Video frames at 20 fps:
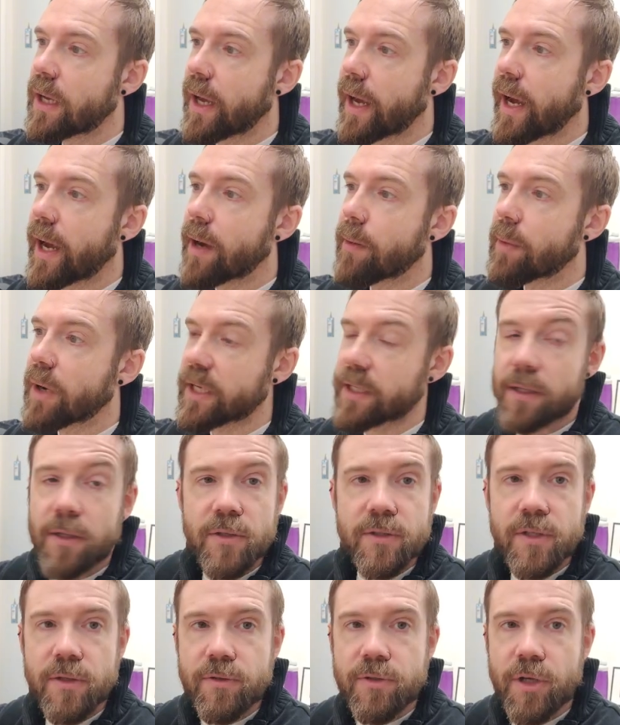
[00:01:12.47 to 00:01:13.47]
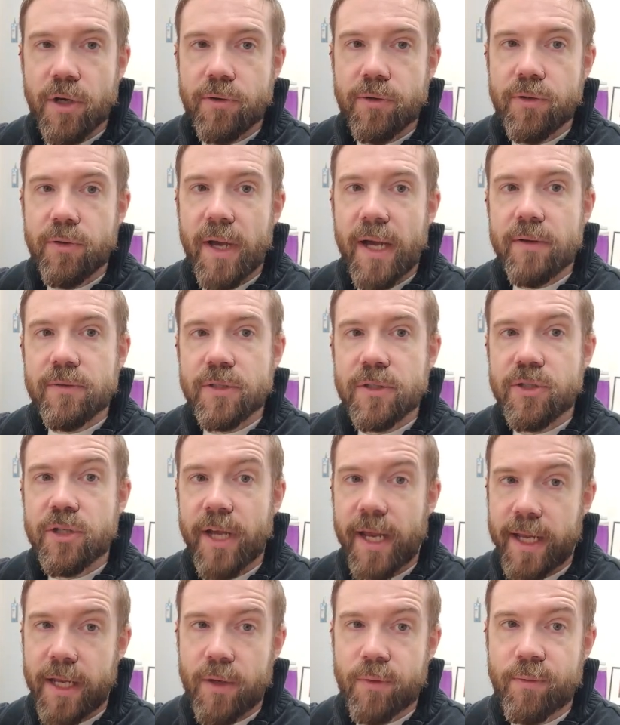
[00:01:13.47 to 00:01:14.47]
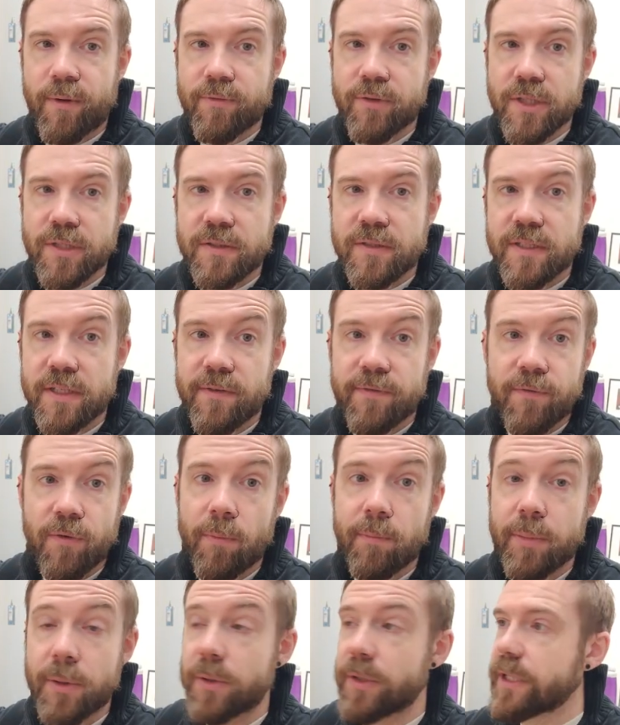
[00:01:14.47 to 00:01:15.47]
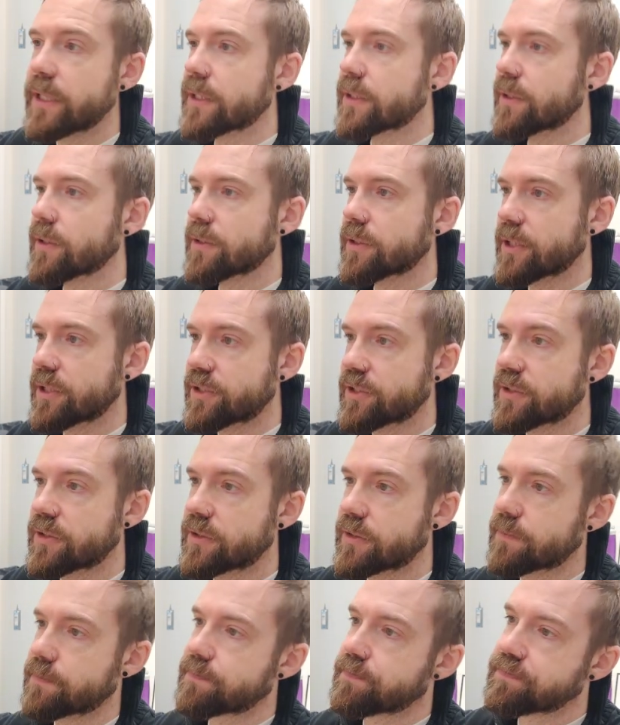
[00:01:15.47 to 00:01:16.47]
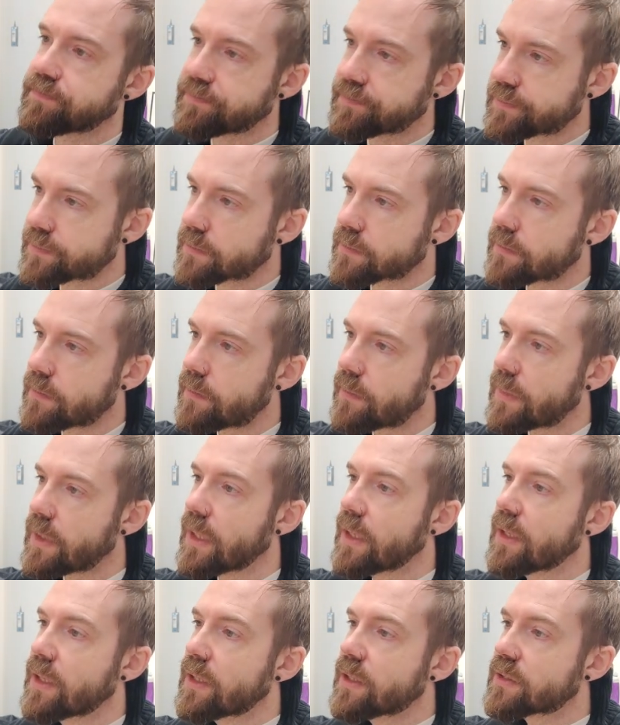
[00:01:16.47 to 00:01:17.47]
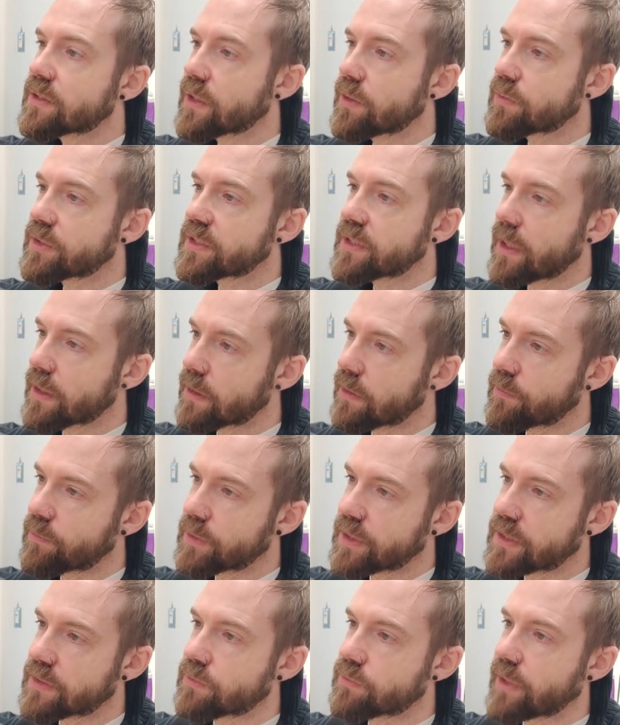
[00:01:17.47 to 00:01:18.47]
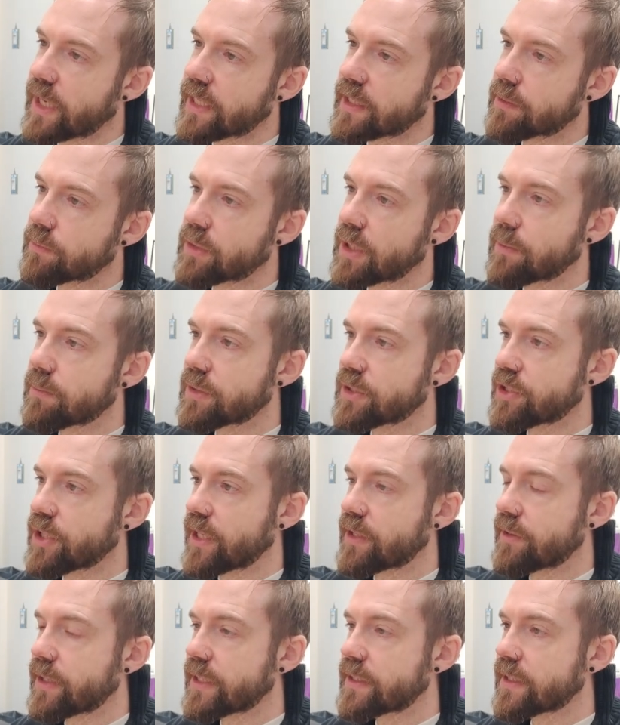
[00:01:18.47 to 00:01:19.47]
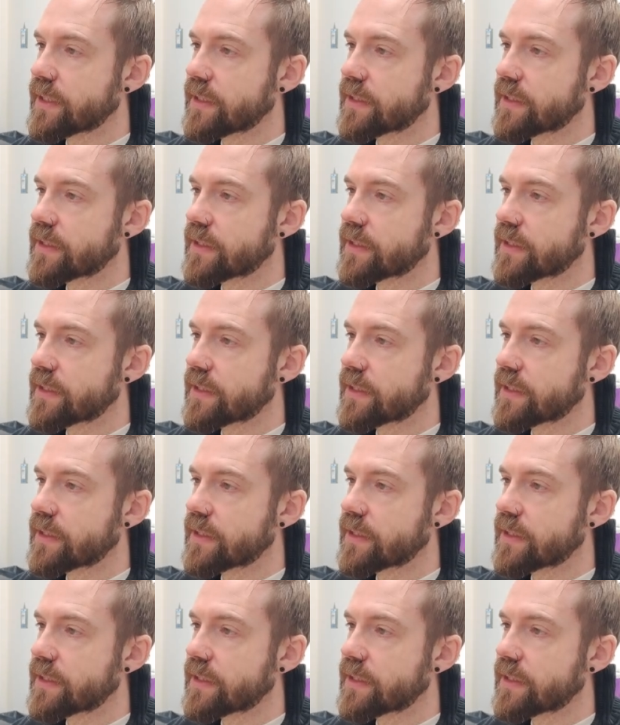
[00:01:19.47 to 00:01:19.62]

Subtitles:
And I'll also show you how to check equivalency for Boolean conditions. So we start off with this random number generator.